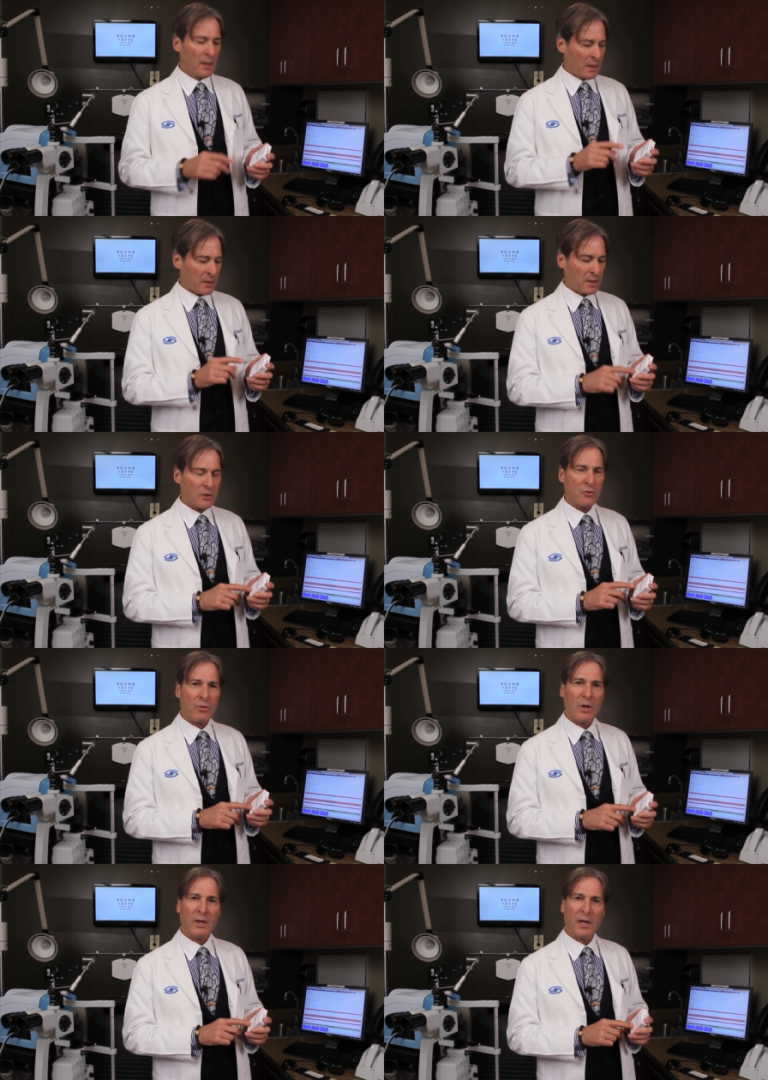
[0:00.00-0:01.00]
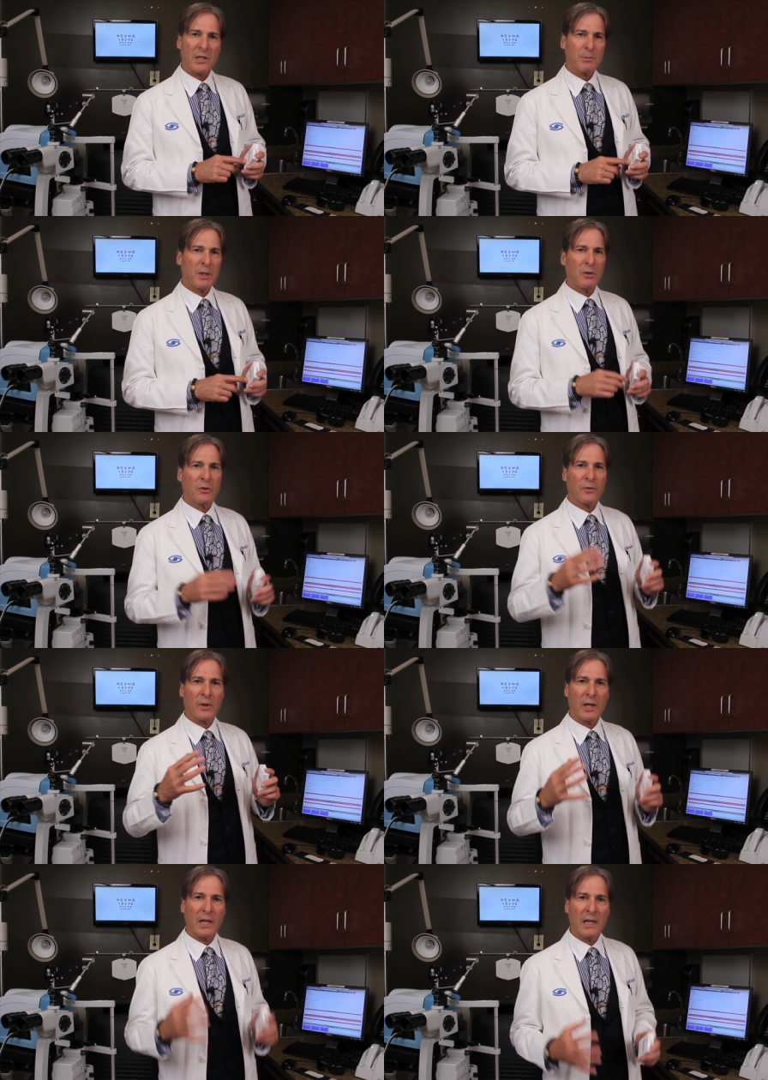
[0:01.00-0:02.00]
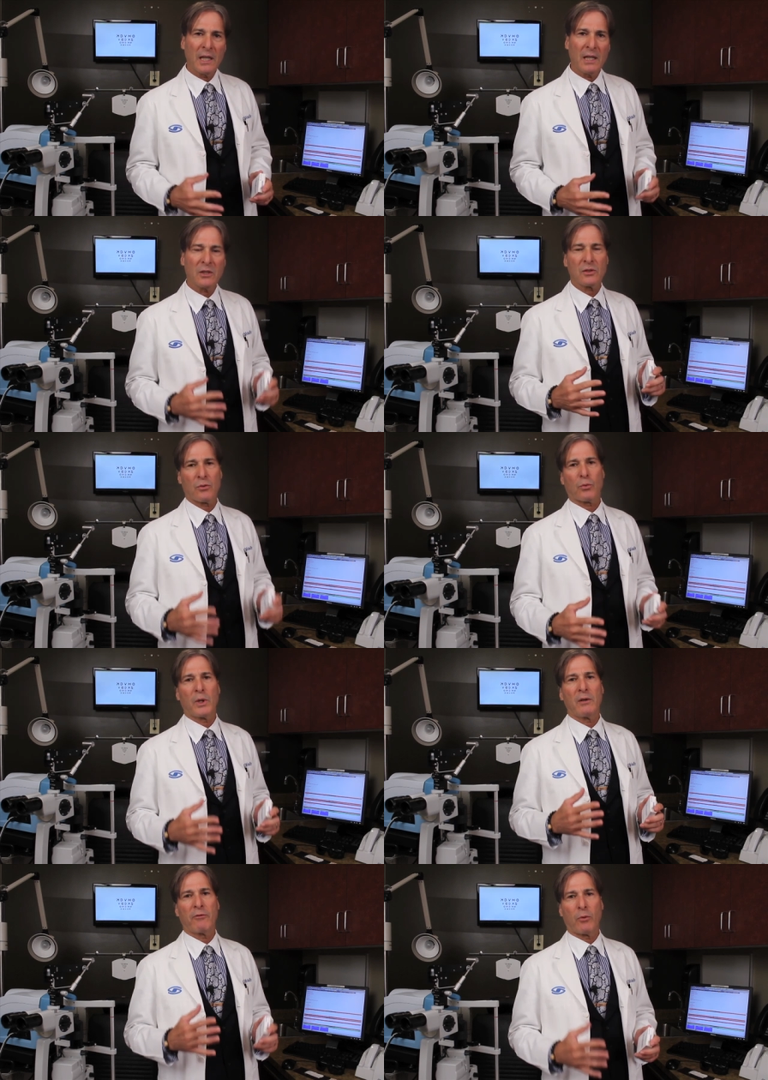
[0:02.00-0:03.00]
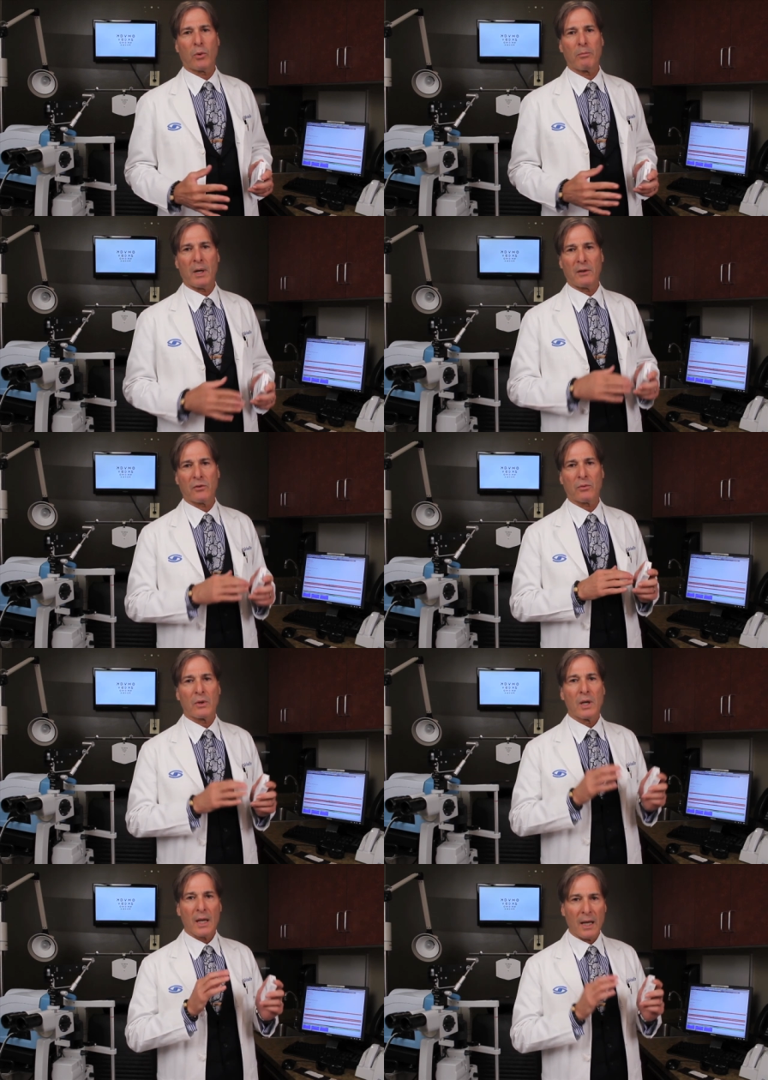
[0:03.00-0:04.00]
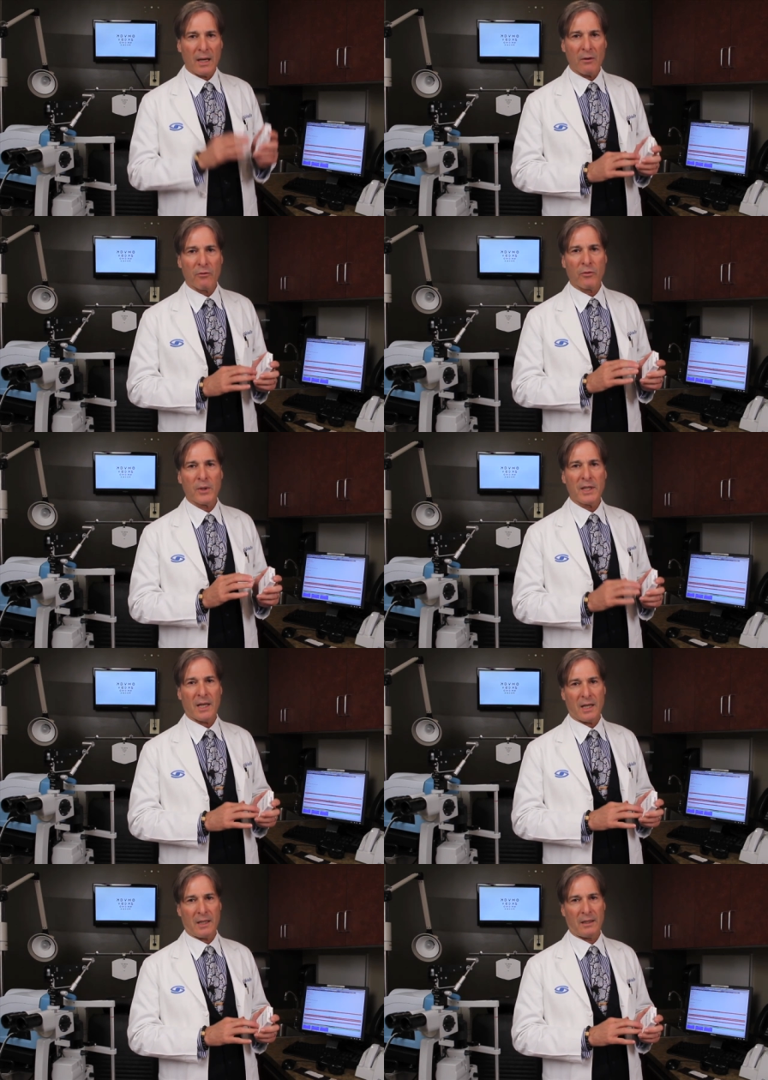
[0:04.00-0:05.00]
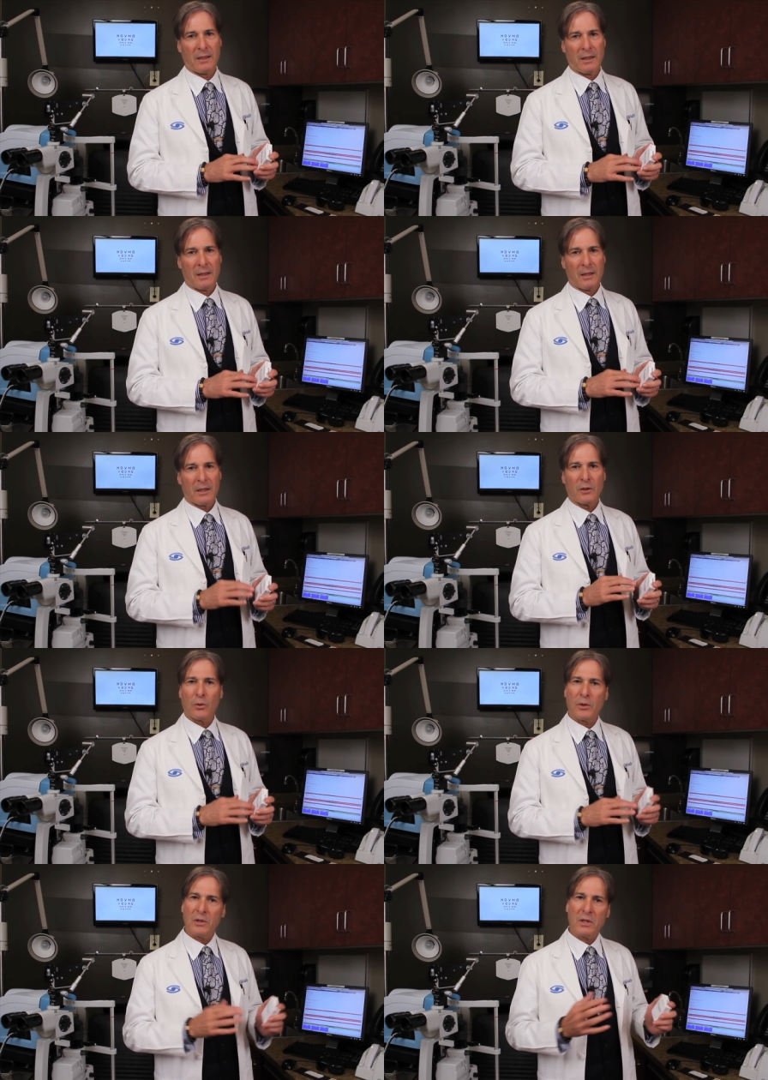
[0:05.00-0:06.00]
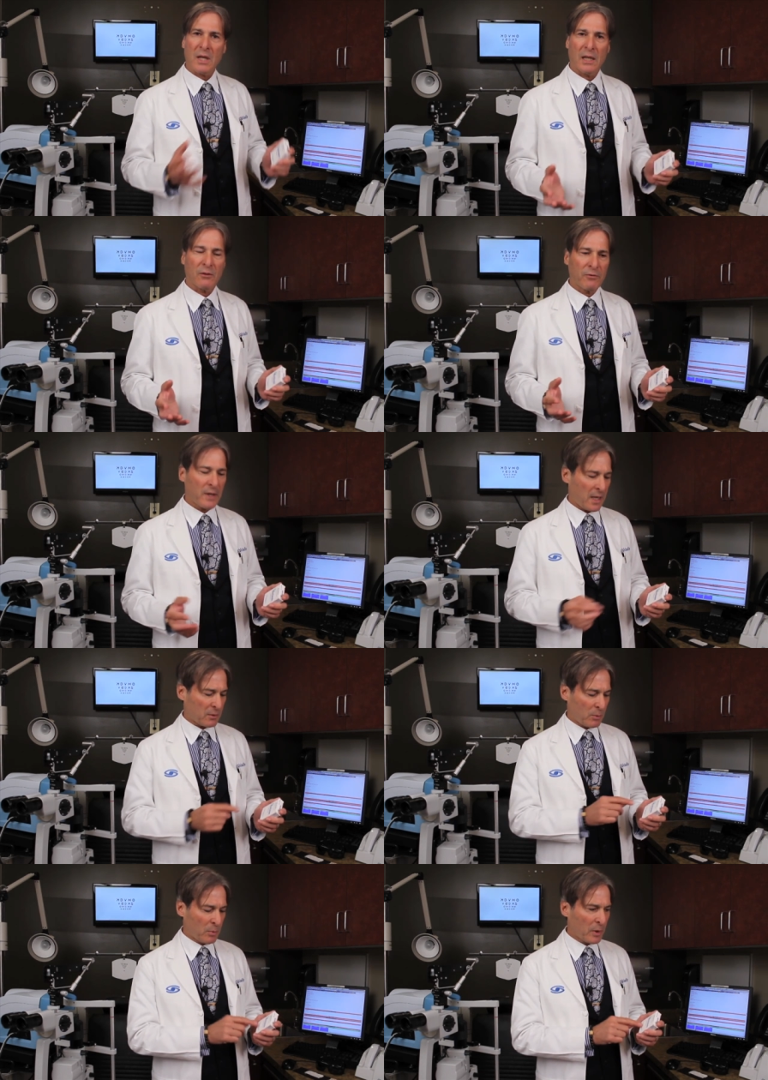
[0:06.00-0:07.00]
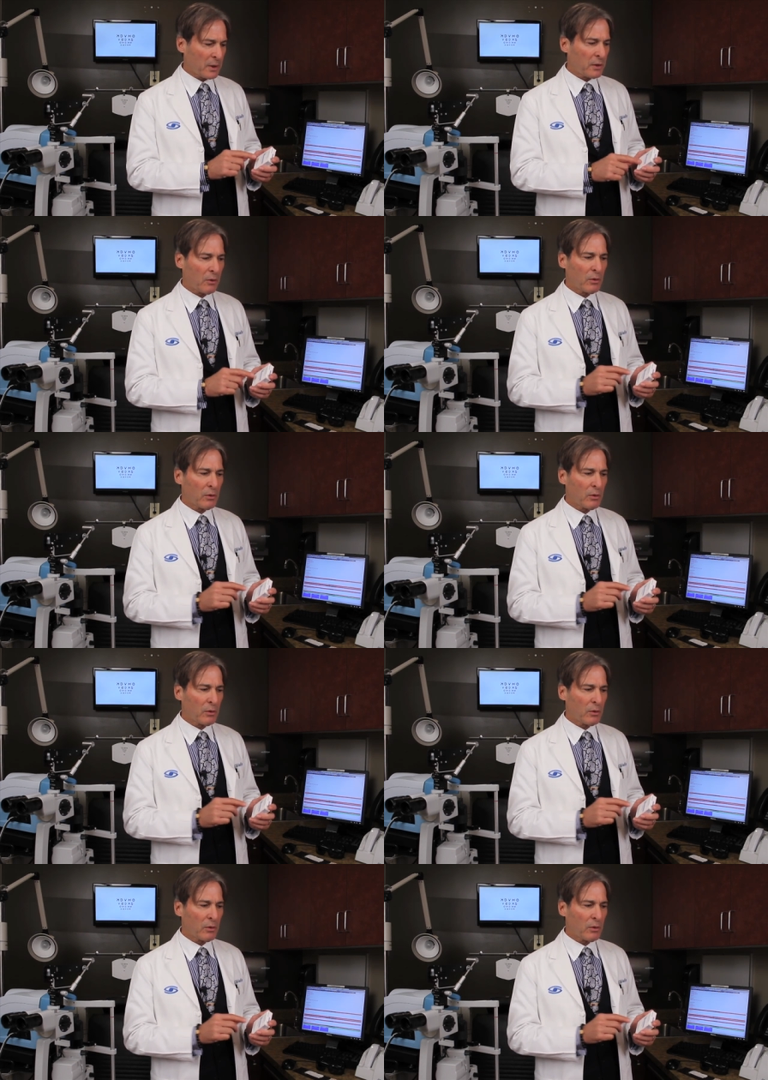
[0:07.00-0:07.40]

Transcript: this drug has to be used for at least three to four months every day in order to take effect. We really don't